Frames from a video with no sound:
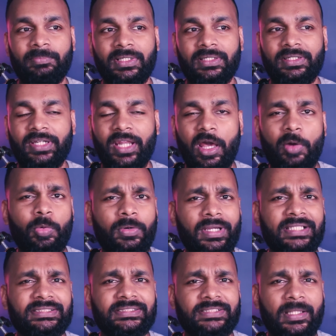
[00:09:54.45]
but now
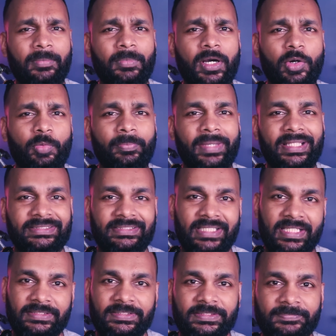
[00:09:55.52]
it somehow made
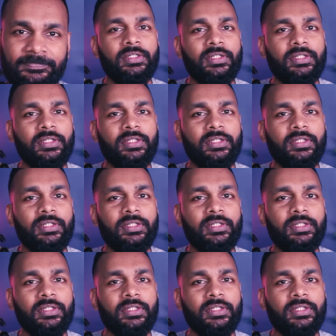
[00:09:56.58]
sense.